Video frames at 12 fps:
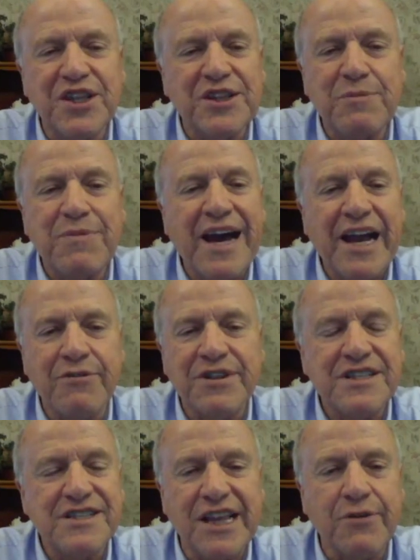that the buyer
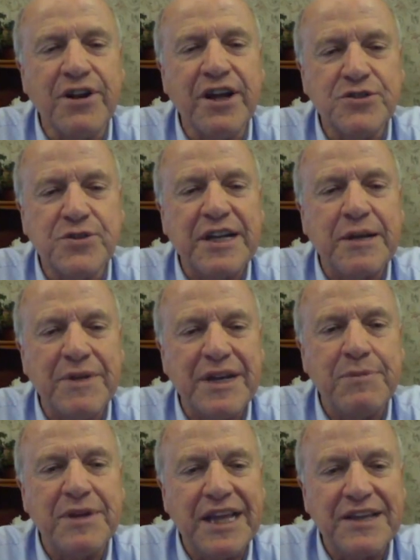and the seller are not trying to
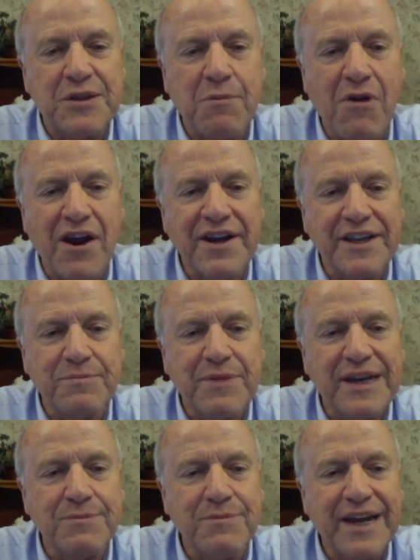manipulate the market
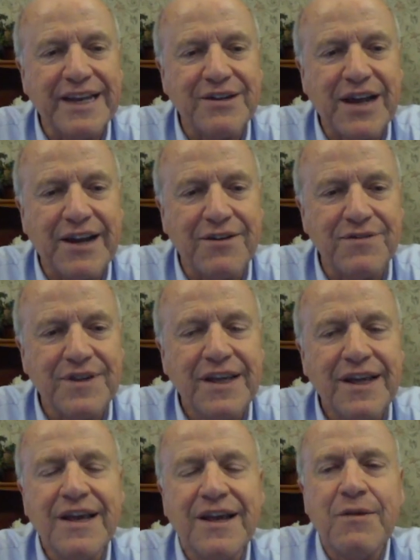by by kind of
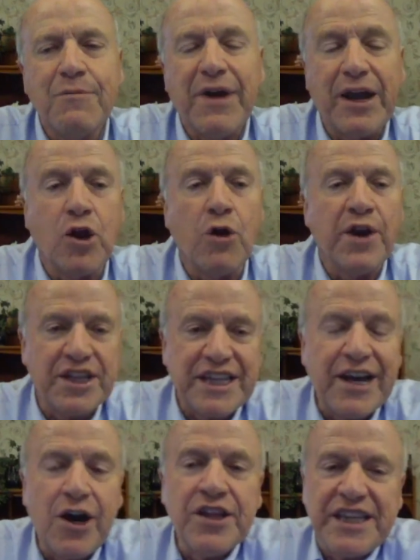okay. going on
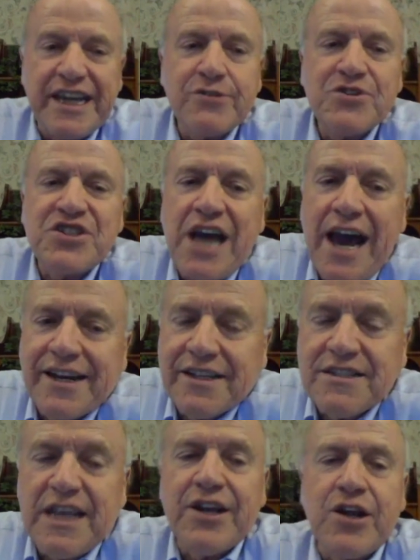the, on the other side
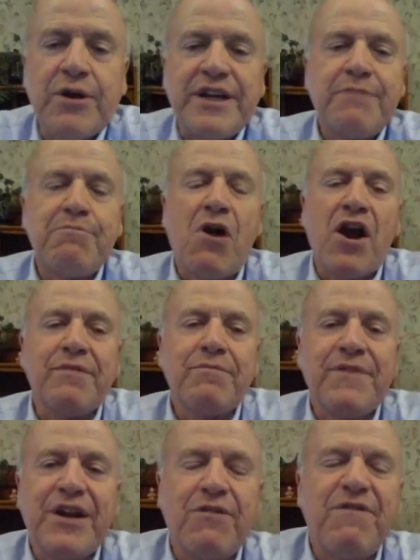and you know and mark
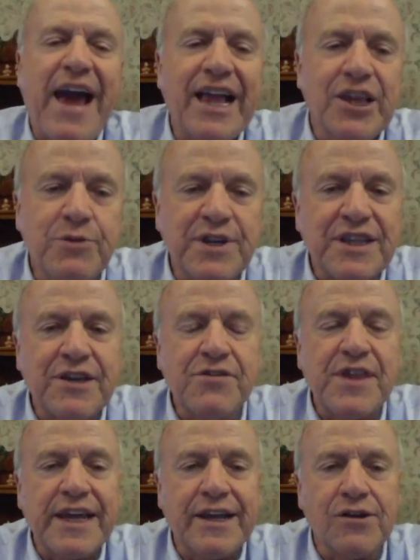you know valuing their
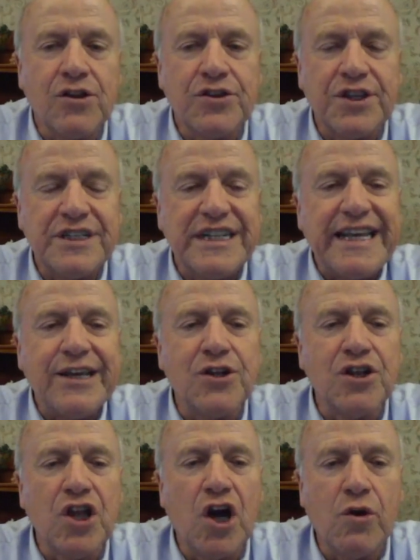thing the
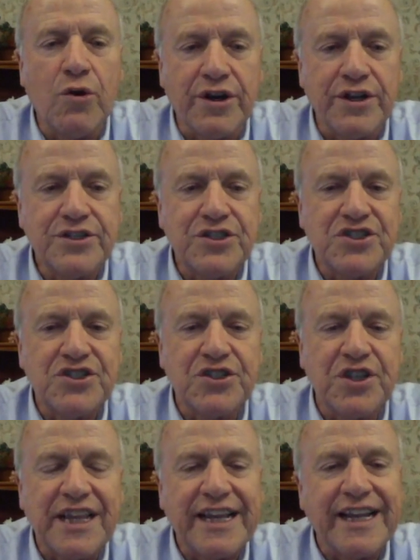deal lower just so
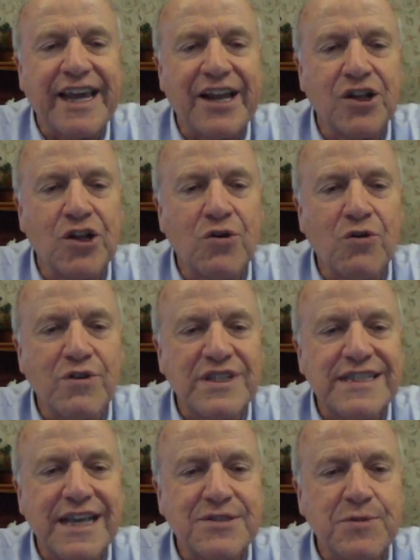that they can get a lower
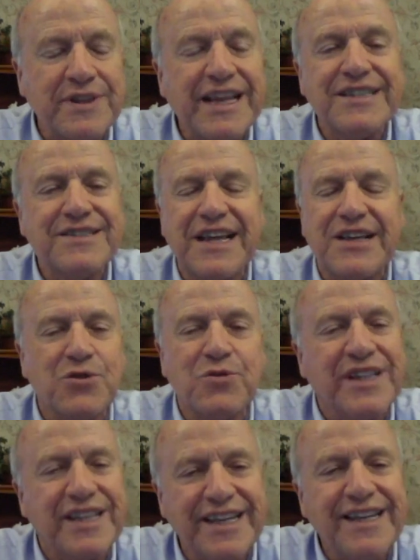assessment that's that's
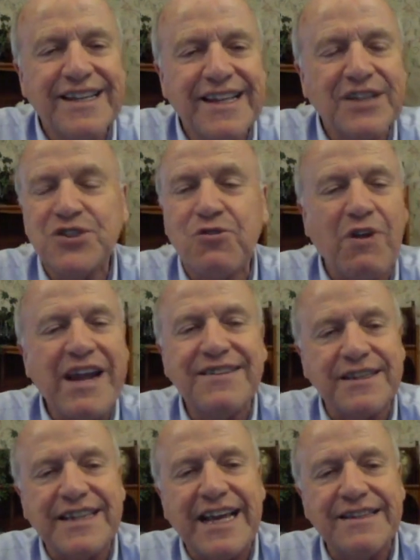really that's great
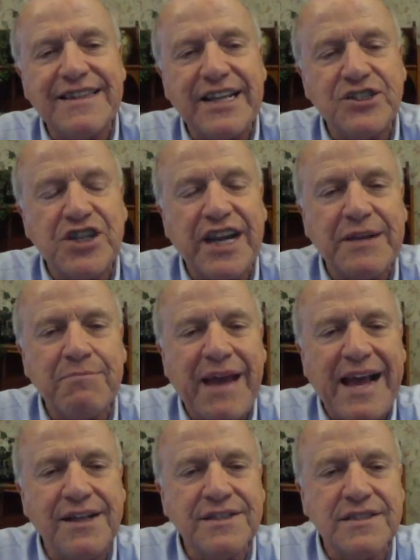that that, that check and
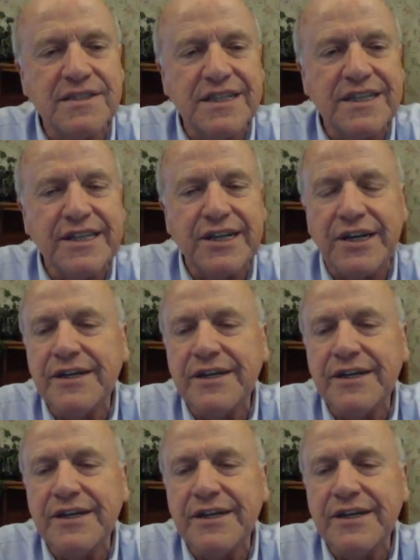balance is in there